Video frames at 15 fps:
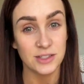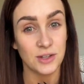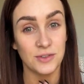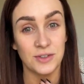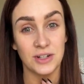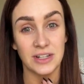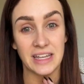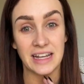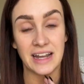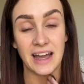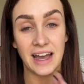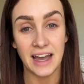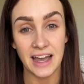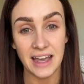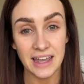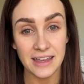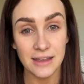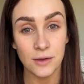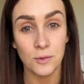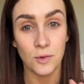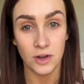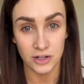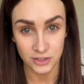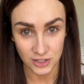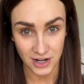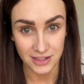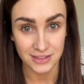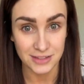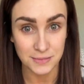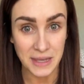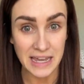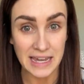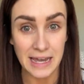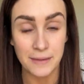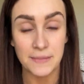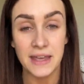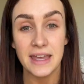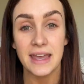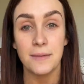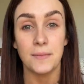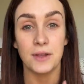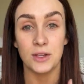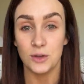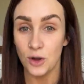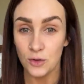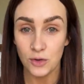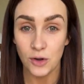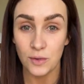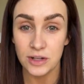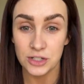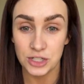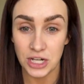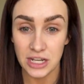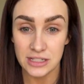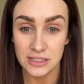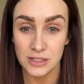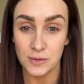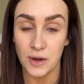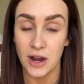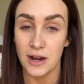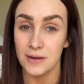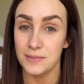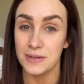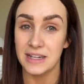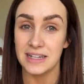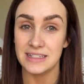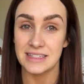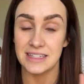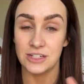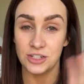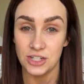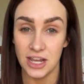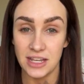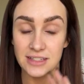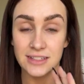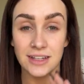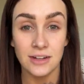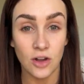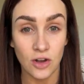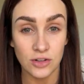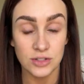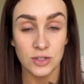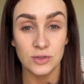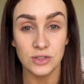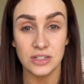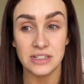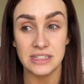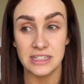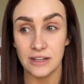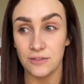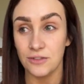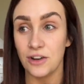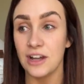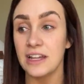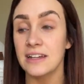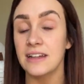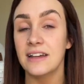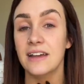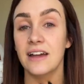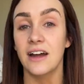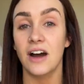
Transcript: So if you're like, I want to try this makeup, but you don't know what shades you are, because the shades can also look different